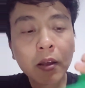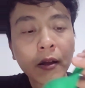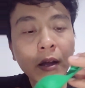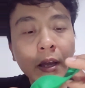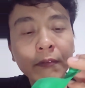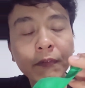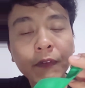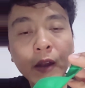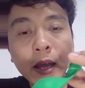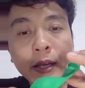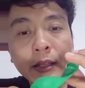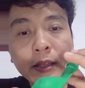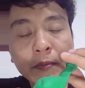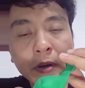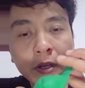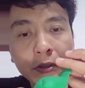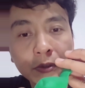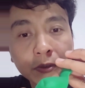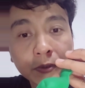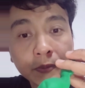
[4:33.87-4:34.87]
inflate the
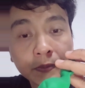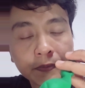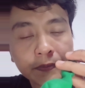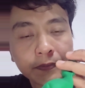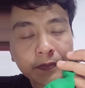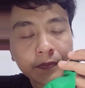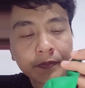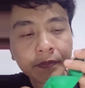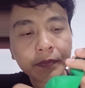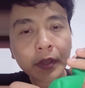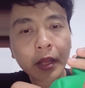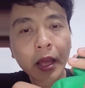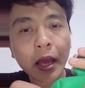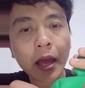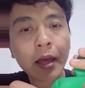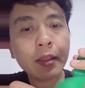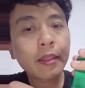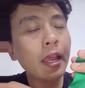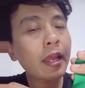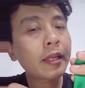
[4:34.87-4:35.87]
balloon,
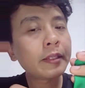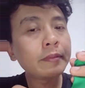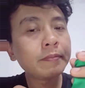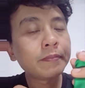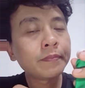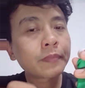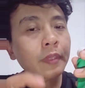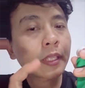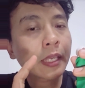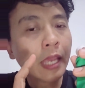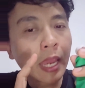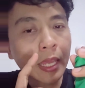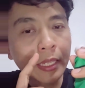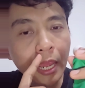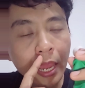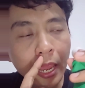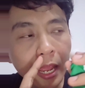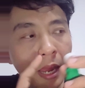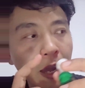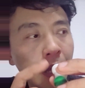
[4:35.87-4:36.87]
and then
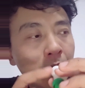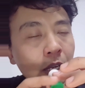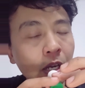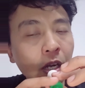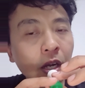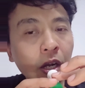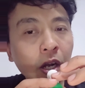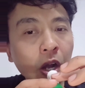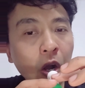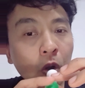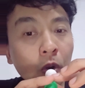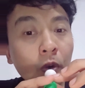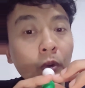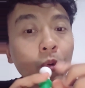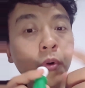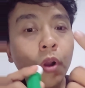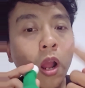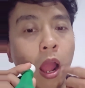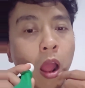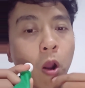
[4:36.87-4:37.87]
get air
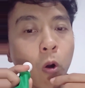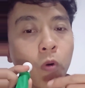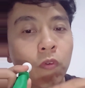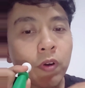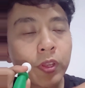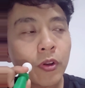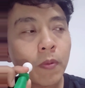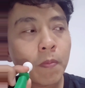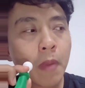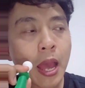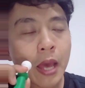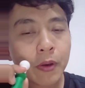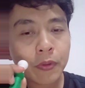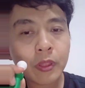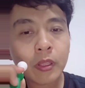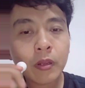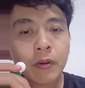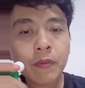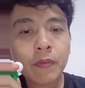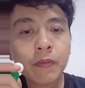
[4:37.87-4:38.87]
go over your
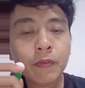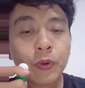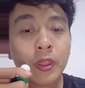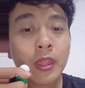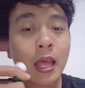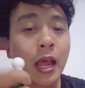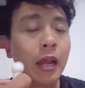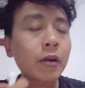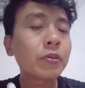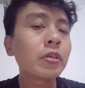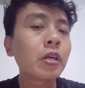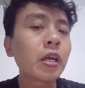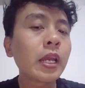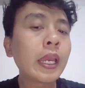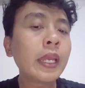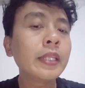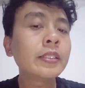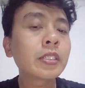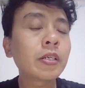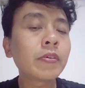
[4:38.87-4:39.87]
mouth without
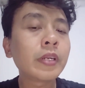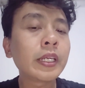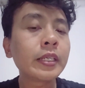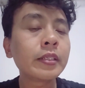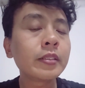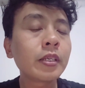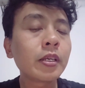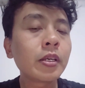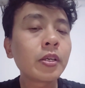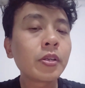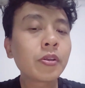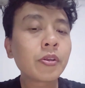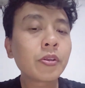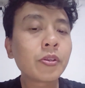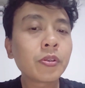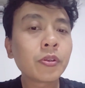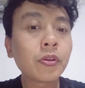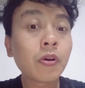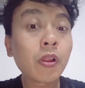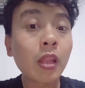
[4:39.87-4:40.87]
entering
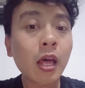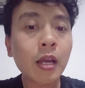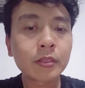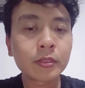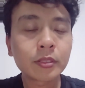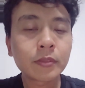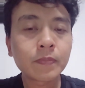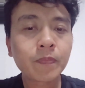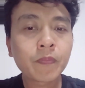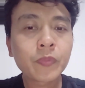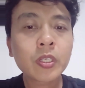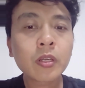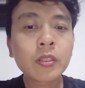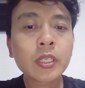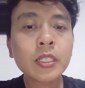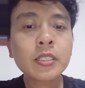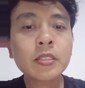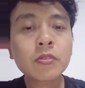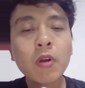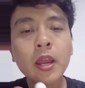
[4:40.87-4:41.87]
your lungs. So
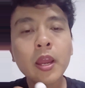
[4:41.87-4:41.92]
this